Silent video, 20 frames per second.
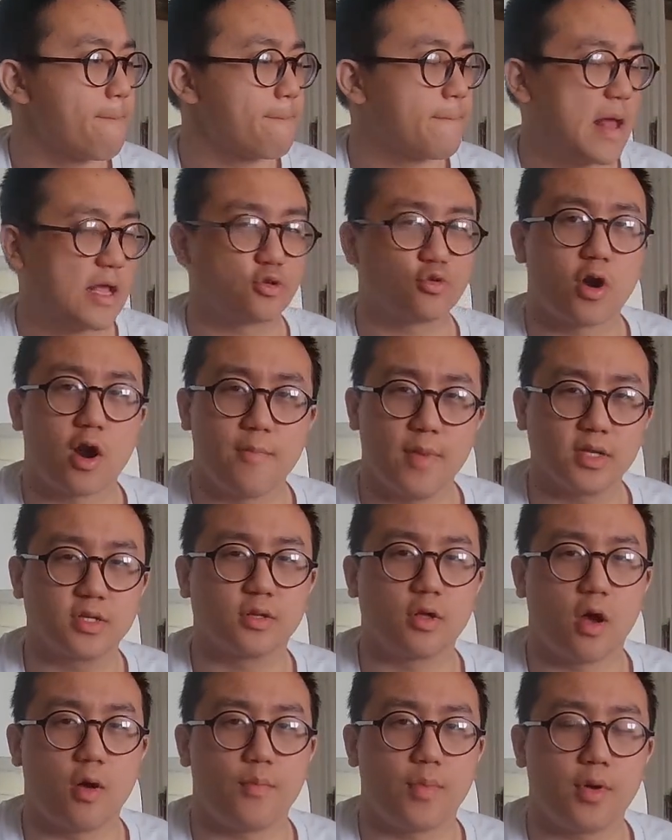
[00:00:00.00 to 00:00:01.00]
That's where I messed
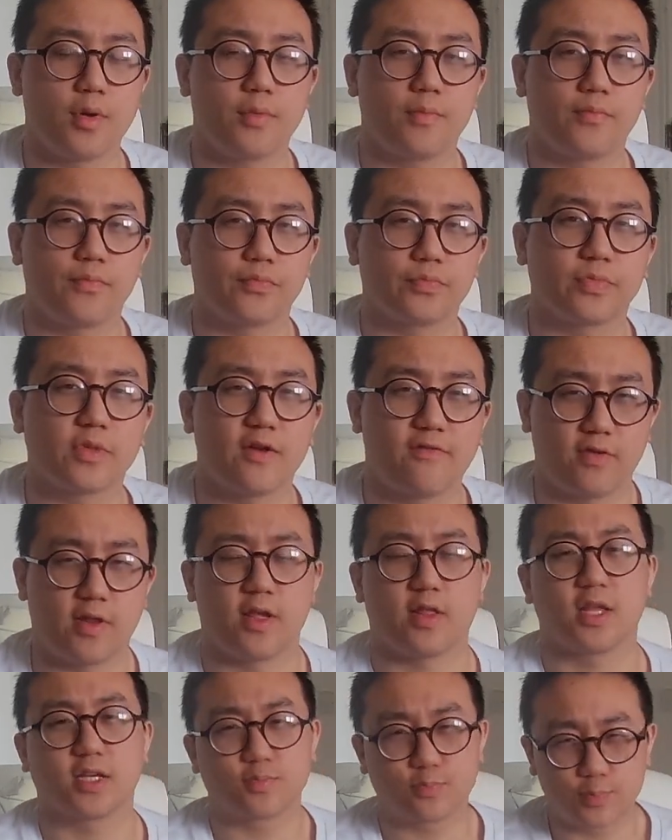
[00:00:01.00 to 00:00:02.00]
up.
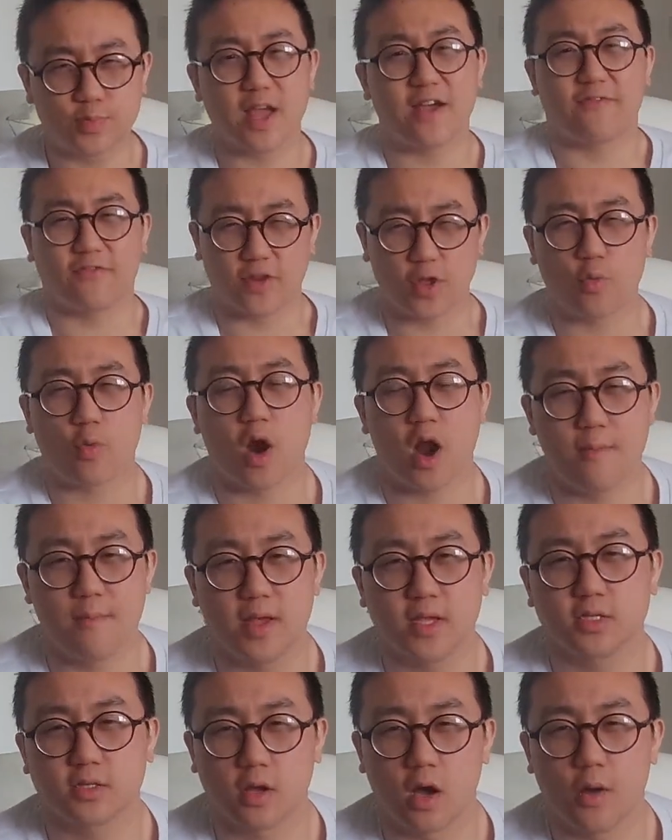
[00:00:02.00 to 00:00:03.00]
That's definitely where I
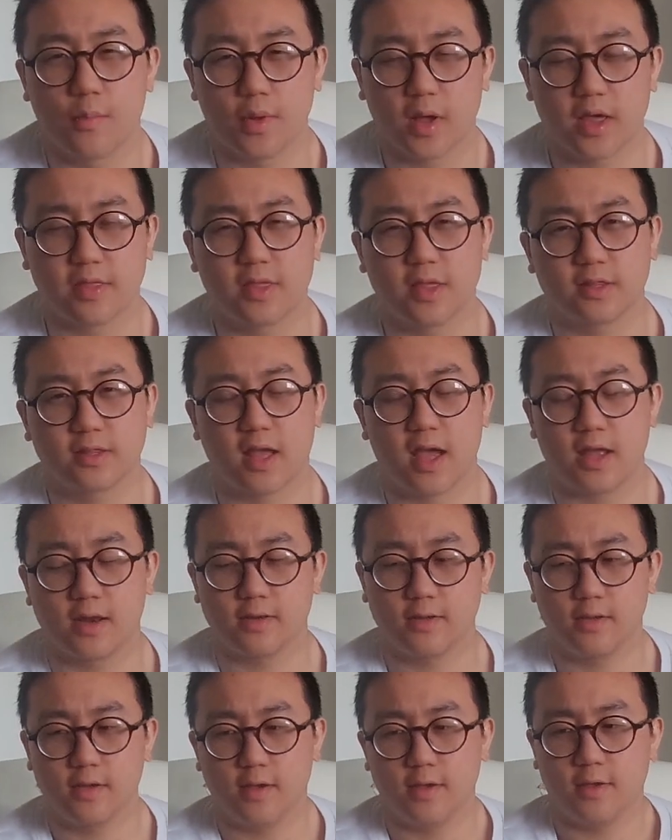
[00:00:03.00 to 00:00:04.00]
messed up. I think that.
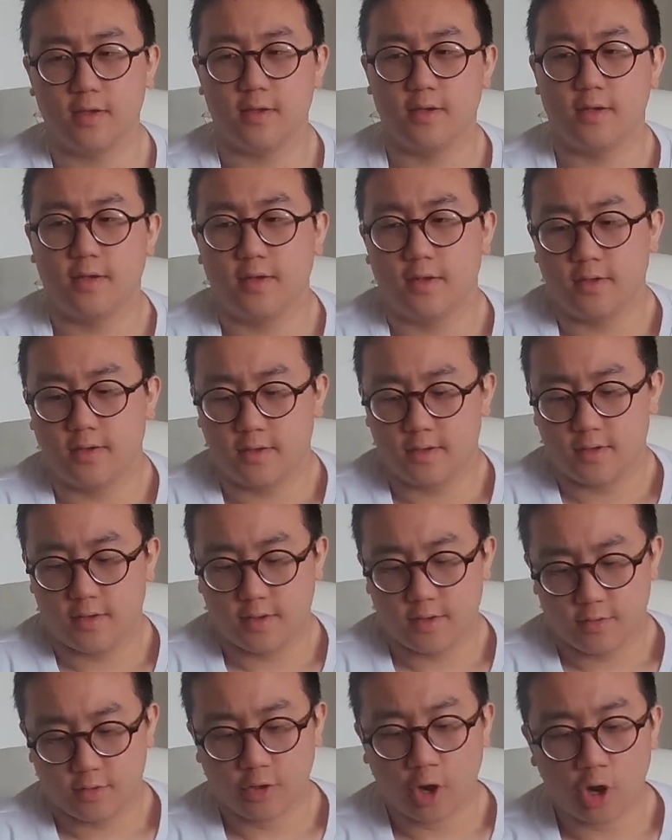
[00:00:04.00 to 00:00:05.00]

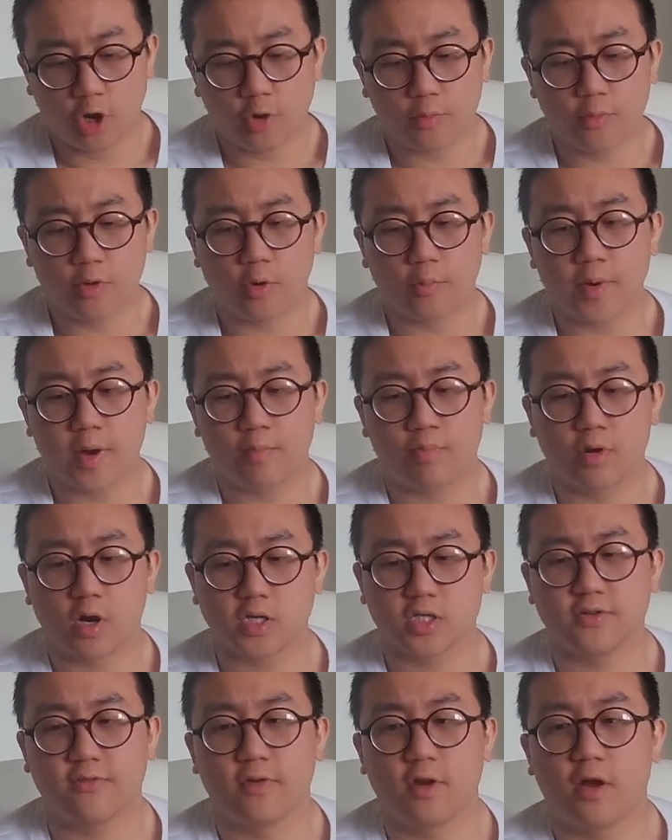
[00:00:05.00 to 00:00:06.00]
Not being
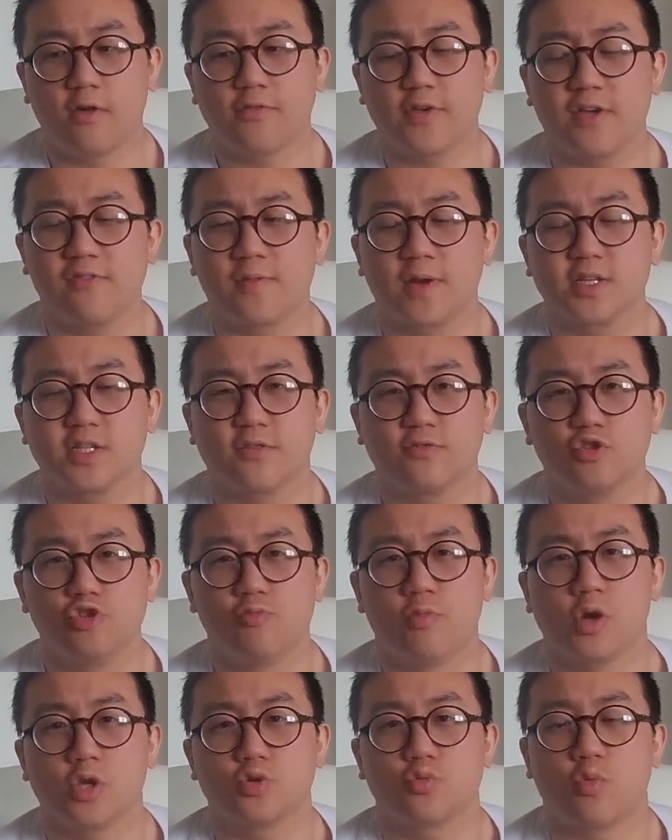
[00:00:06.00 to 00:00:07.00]
productive enough, giving myself too
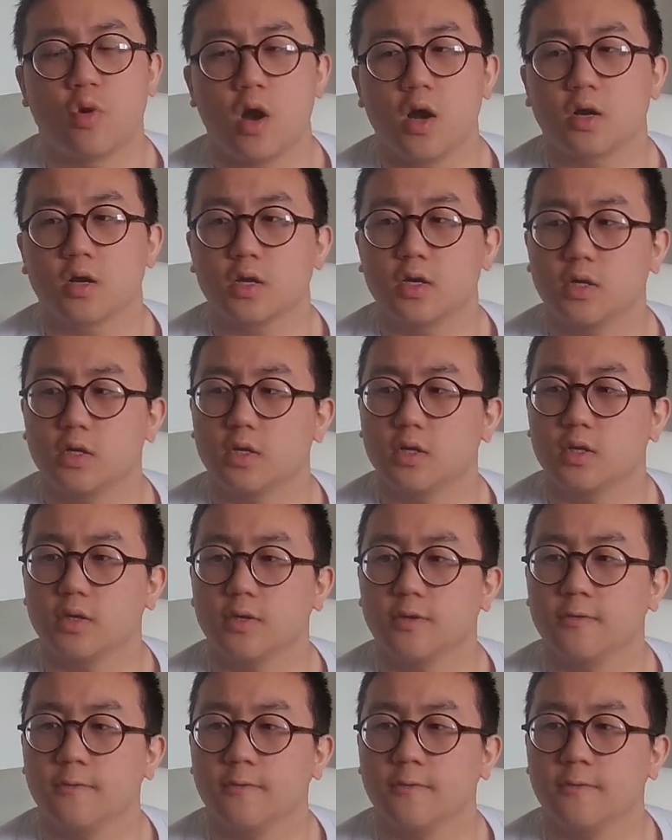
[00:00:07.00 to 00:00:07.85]
much work,